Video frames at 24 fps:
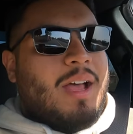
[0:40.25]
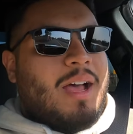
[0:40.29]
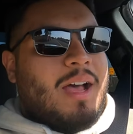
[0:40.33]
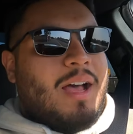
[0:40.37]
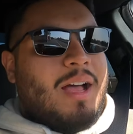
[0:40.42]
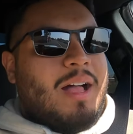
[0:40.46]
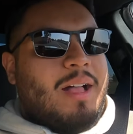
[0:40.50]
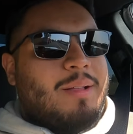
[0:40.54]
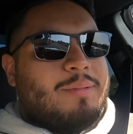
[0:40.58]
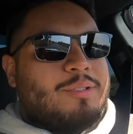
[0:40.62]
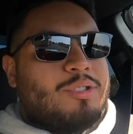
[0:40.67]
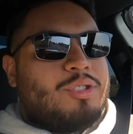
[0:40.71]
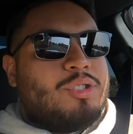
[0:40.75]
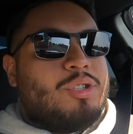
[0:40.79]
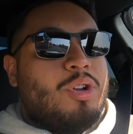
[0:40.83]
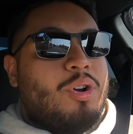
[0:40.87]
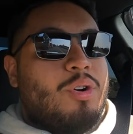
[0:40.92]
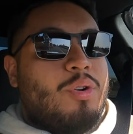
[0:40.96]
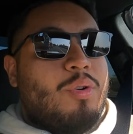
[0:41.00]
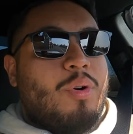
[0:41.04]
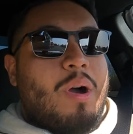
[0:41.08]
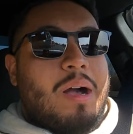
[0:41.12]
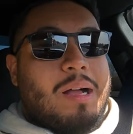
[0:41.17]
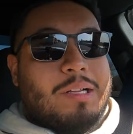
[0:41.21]
Uh,
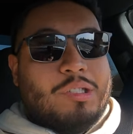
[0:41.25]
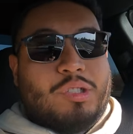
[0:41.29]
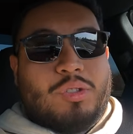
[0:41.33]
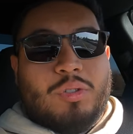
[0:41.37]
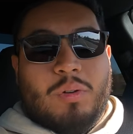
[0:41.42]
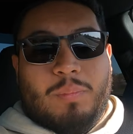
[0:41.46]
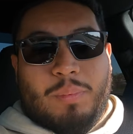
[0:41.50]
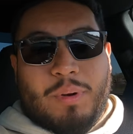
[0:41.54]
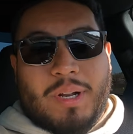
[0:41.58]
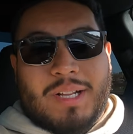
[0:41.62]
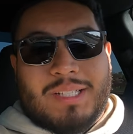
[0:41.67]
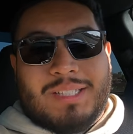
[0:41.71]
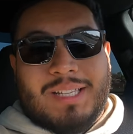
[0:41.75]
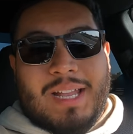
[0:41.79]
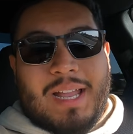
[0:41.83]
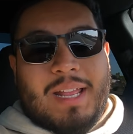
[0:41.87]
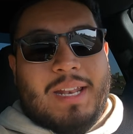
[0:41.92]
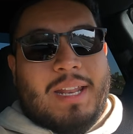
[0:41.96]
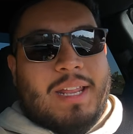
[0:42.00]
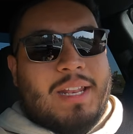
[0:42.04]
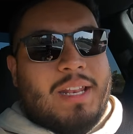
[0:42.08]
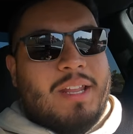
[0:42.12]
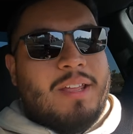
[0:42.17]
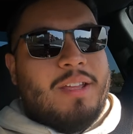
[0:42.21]
so super
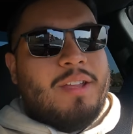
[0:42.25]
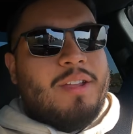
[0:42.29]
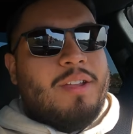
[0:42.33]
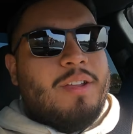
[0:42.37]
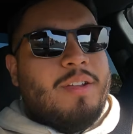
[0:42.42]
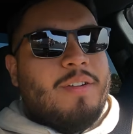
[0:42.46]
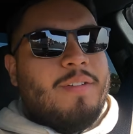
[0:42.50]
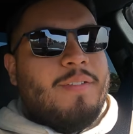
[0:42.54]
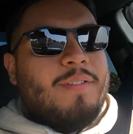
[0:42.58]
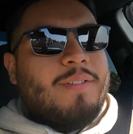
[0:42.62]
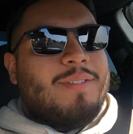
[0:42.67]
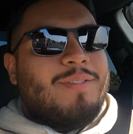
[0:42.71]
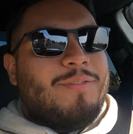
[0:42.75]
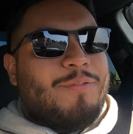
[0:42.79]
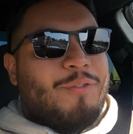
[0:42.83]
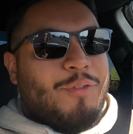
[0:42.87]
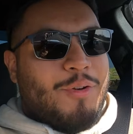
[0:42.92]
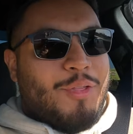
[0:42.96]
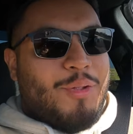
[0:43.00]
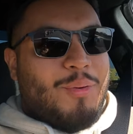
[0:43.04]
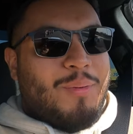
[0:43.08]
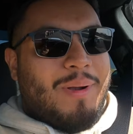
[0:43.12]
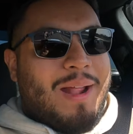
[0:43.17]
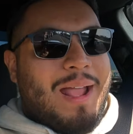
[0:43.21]
excited
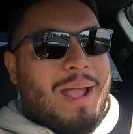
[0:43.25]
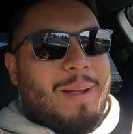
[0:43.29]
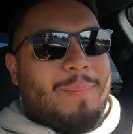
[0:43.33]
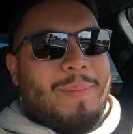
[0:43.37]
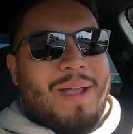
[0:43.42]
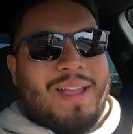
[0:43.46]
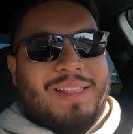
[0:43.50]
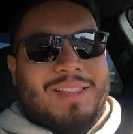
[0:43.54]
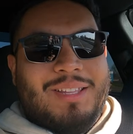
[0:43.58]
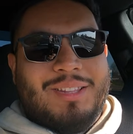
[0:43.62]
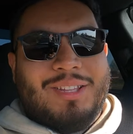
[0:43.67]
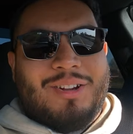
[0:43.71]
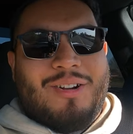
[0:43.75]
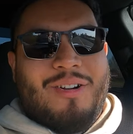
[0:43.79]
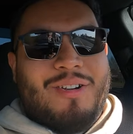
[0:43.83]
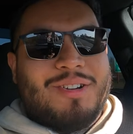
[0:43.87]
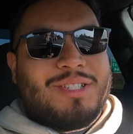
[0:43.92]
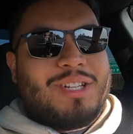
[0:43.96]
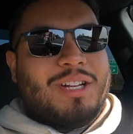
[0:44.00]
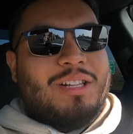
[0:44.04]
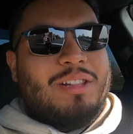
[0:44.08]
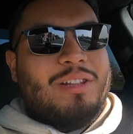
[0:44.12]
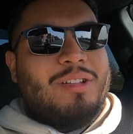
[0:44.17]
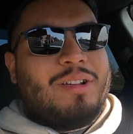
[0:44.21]
for the wrap. I think the
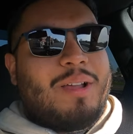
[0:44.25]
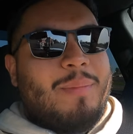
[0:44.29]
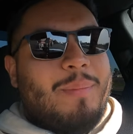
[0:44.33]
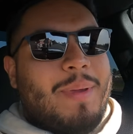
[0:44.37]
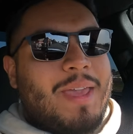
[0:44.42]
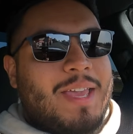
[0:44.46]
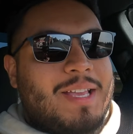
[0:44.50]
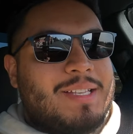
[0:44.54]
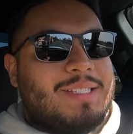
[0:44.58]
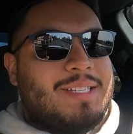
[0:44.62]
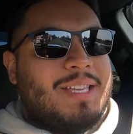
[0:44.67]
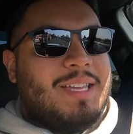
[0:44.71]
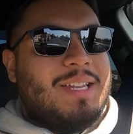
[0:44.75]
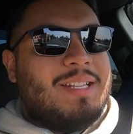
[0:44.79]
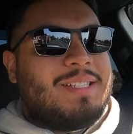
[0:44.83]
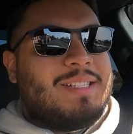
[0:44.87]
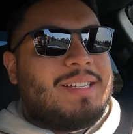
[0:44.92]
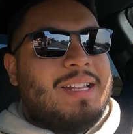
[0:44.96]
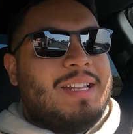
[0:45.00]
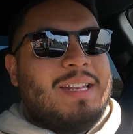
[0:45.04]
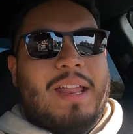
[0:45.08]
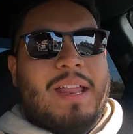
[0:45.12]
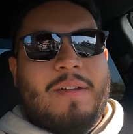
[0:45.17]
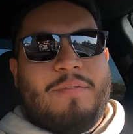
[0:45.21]
car's gonna look amazing. It's
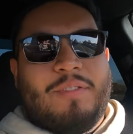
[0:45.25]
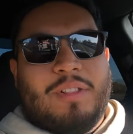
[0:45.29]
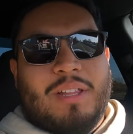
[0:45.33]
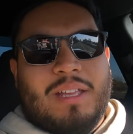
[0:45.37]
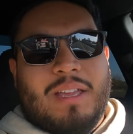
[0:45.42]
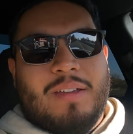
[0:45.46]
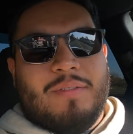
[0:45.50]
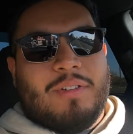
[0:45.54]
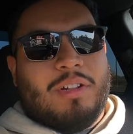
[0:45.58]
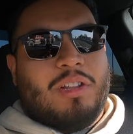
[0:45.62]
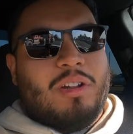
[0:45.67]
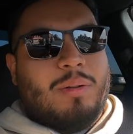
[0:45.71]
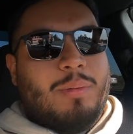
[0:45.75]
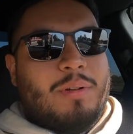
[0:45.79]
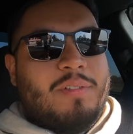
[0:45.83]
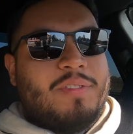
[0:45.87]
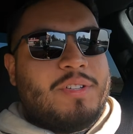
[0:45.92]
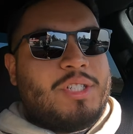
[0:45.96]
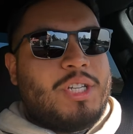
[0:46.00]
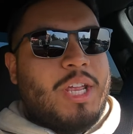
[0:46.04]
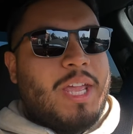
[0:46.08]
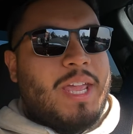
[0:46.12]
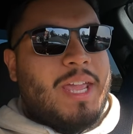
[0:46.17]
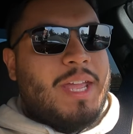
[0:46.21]
gonna definitely give it a little bit of a
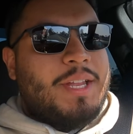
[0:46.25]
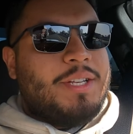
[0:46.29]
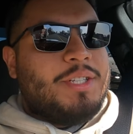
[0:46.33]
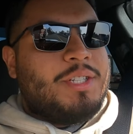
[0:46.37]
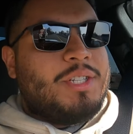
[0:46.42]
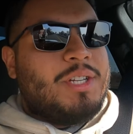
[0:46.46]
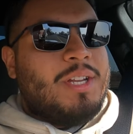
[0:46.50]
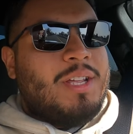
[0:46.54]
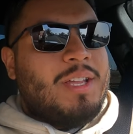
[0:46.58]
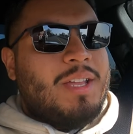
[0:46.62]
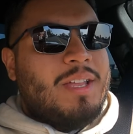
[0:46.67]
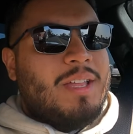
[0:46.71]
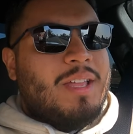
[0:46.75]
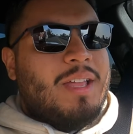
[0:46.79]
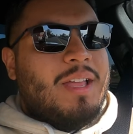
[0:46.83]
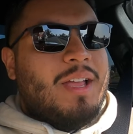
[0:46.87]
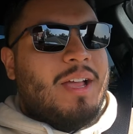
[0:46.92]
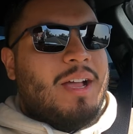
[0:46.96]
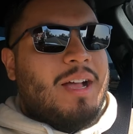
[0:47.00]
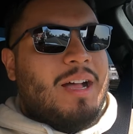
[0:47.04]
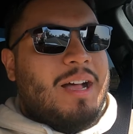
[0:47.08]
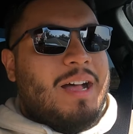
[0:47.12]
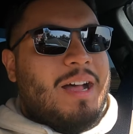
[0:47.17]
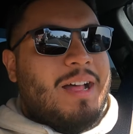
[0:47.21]
change.
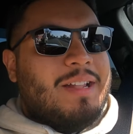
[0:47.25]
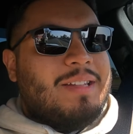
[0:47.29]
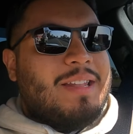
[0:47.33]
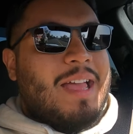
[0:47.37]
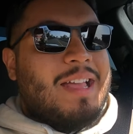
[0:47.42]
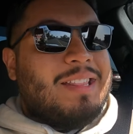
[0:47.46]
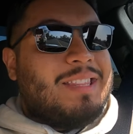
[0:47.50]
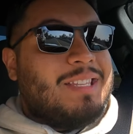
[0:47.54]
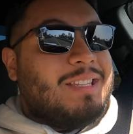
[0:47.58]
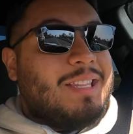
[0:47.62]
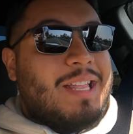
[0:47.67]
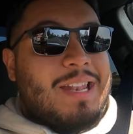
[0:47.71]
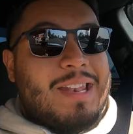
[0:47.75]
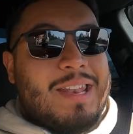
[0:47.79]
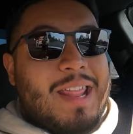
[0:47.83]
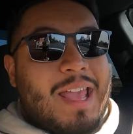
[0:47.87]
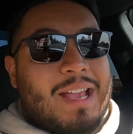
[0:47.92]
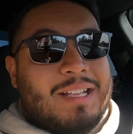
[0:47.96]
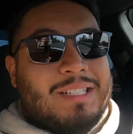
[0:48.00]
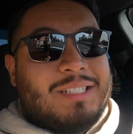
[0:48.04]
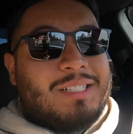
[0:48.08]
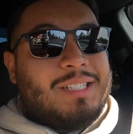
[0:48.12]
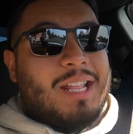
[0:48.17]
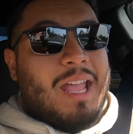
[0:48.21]
Uh, I think the
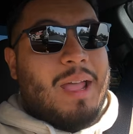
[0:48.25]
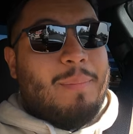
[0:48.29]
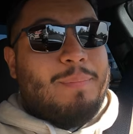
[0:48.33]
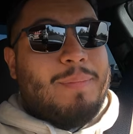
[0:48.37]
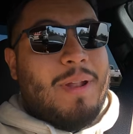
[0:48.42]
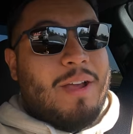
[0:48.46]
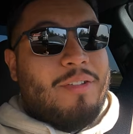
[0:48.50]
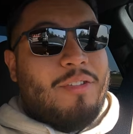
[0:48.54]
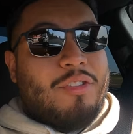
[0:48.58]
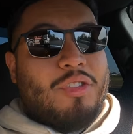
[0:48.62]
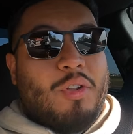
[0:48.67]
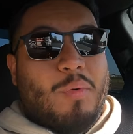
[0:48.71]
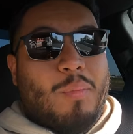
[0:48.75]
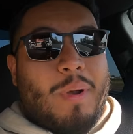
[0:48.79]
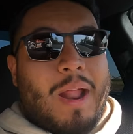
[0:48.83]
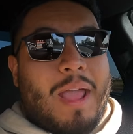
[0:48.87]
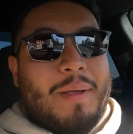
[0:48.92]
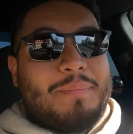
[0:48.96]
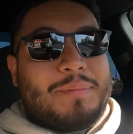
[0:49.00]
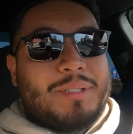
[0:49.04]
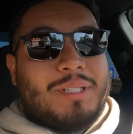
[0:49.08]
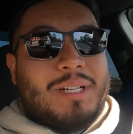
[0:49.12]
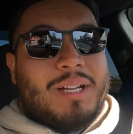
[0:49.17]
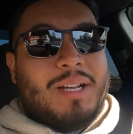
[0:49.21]
next step, now that the
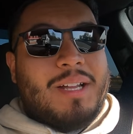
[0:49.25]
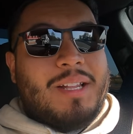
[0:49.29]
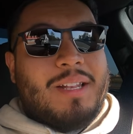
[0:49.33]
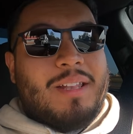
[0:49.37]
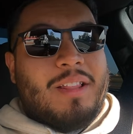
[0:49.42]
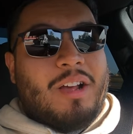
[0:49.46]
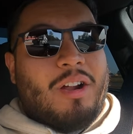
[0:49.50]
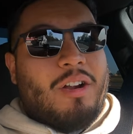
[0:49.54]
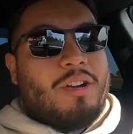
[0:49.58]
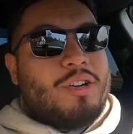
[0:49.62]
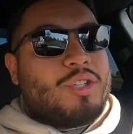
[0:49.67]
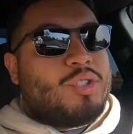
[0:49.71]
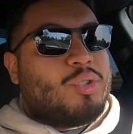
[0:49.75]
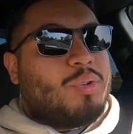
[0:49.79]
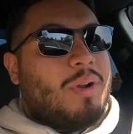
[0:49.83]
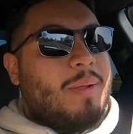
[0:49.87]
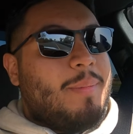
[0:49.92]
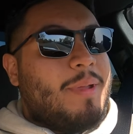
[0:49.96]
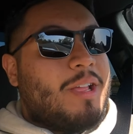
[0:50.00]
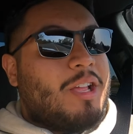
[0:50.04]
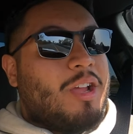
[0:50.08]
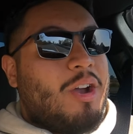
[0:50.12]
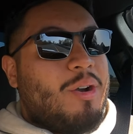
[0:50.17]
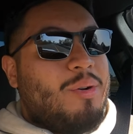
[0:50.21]
wrap's done, the car's
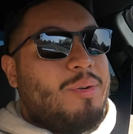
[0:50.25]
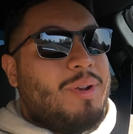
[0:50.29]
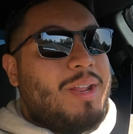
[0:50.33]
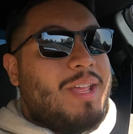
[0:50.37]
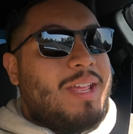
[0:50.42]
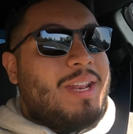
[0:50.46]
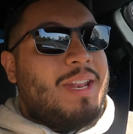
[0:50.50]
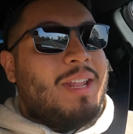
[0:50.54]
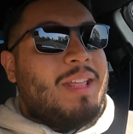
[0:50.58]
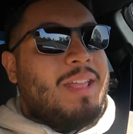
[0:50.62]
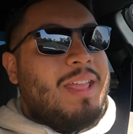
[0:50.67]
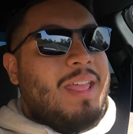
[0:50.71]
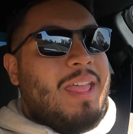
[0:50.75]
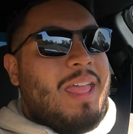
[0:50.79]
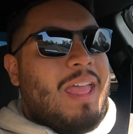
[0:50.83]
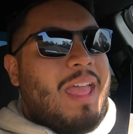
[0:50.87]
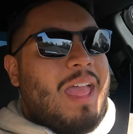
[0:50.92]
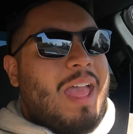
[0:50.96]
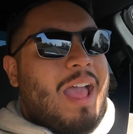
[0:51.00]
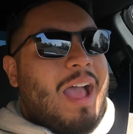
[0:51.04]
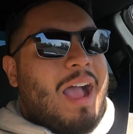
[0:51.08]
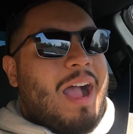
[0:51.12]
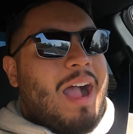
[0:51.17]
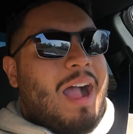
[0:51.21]
ceramic coated,
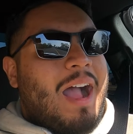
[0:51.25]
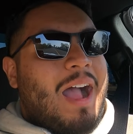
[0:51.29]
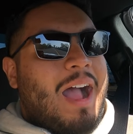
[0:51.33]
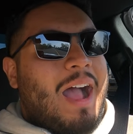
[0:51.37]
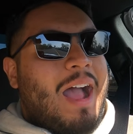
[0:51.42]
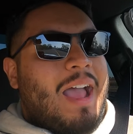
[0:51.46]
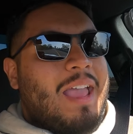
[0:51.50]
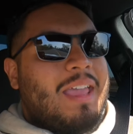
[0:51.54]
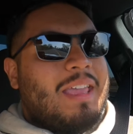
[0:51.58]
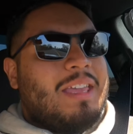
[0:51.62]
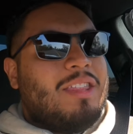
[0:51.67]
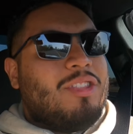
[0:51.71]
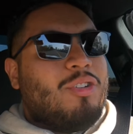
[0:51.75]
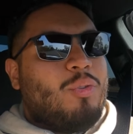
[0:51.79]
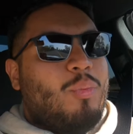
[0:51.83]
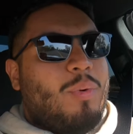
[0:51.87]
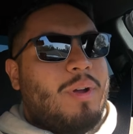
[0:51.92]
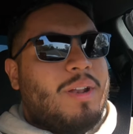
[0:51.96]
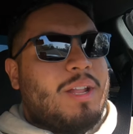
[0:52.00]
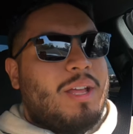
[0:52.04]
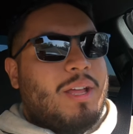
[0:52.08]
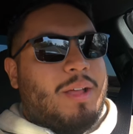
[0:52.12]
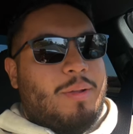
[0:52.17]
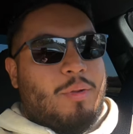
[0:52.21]
I either
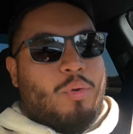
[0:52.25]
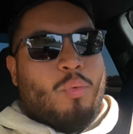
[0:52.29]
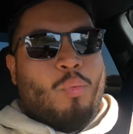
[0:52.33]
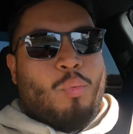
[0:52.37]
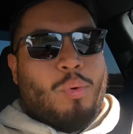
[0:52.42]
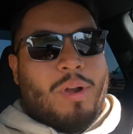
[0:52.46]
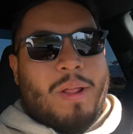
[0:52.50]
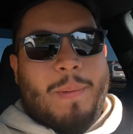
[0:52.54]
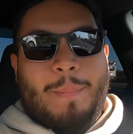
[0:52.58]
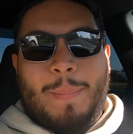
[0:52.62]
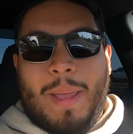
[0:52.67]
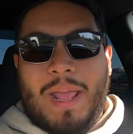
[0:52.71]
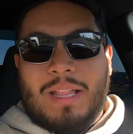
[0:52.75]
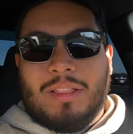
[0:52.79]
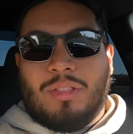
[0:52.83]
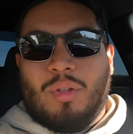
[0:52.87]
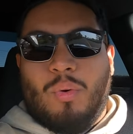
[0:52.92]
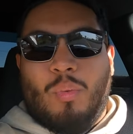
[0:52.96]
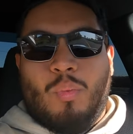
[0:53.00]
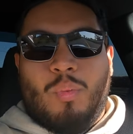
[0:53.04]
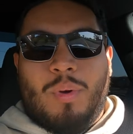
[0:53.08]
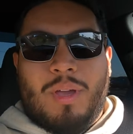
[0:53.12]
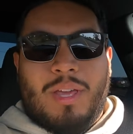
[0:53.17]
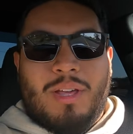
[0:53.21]
wanna repaint the
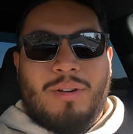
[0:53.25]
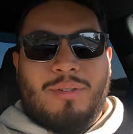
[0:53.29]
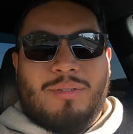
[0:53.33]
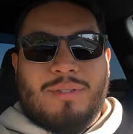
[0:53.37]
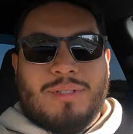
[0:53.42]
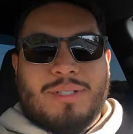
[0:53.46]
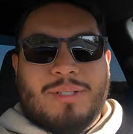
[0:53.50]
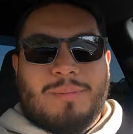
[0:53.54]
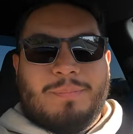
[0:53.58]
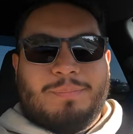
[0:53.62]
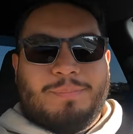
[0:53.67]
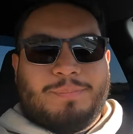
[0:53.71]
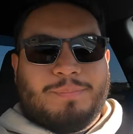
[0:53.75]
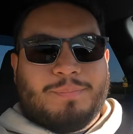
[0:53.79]
wheels